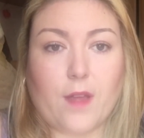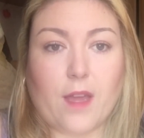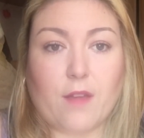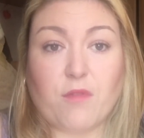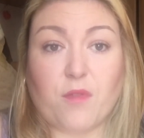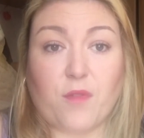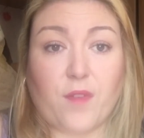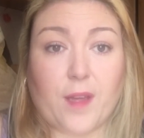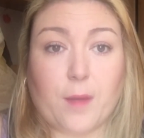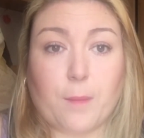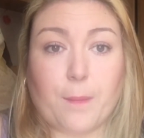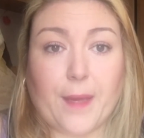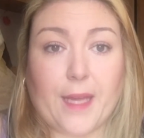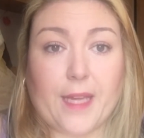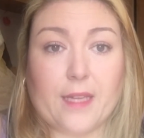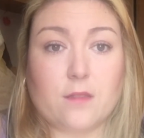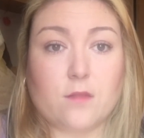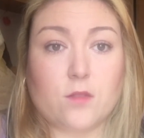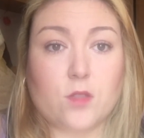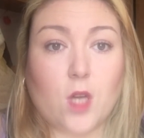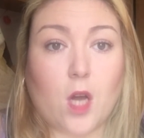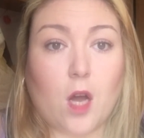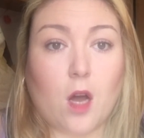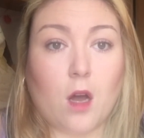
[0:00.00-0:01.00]
everything
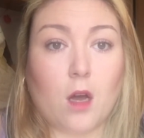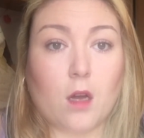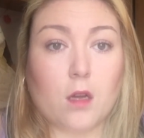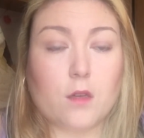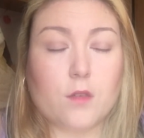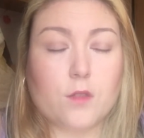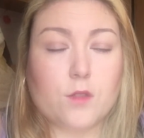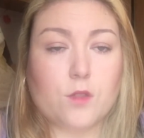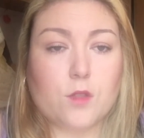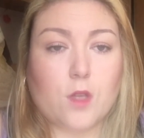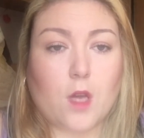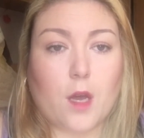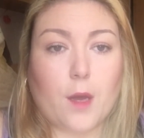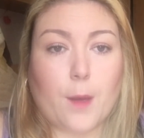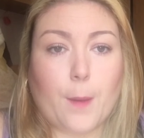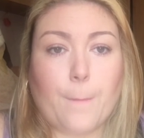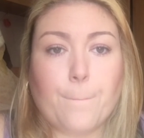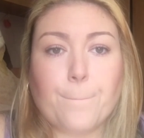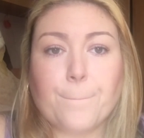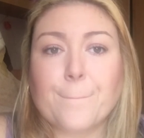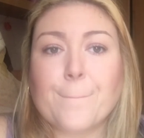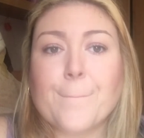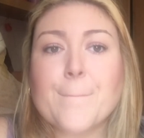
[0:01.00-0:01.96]
being dark. So,